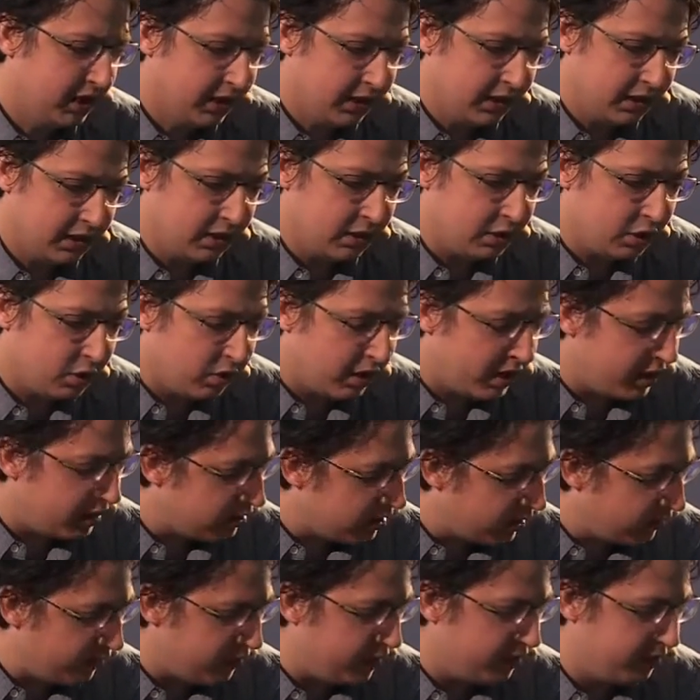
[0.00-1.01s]
You learn
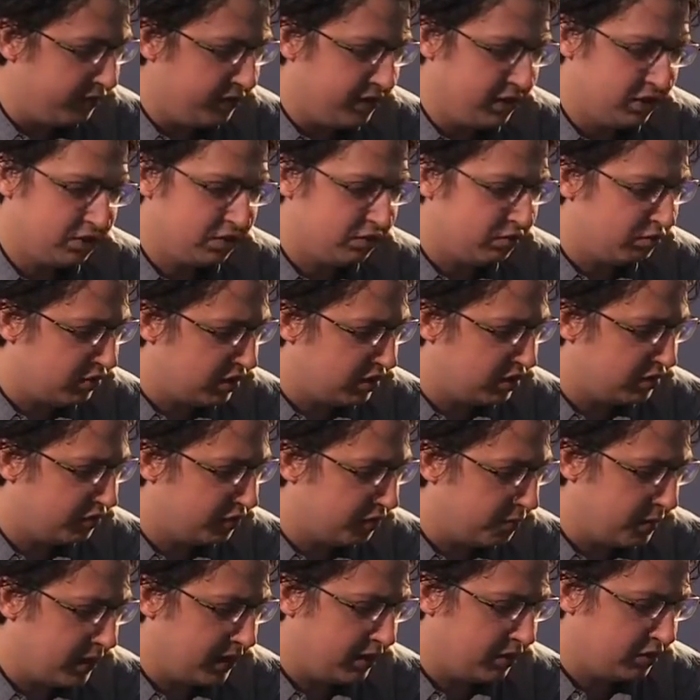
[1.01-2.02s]
different feature
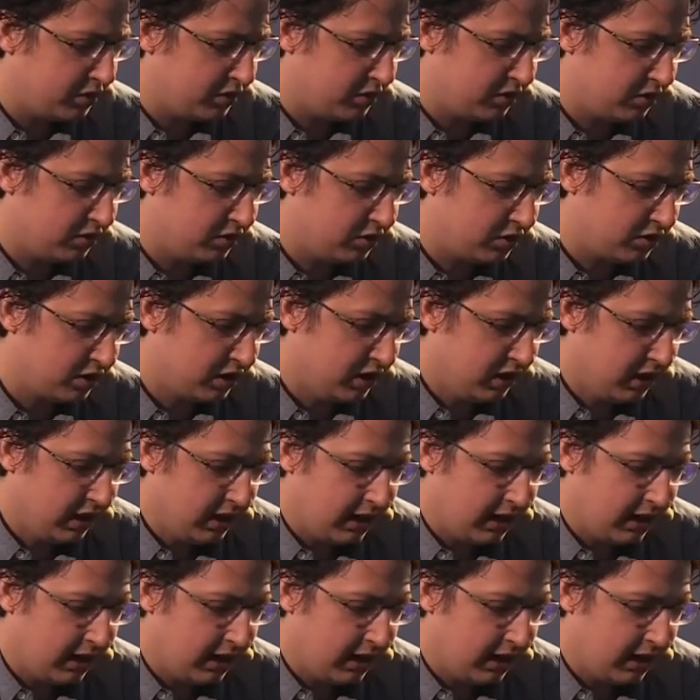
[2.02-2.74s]
transformations,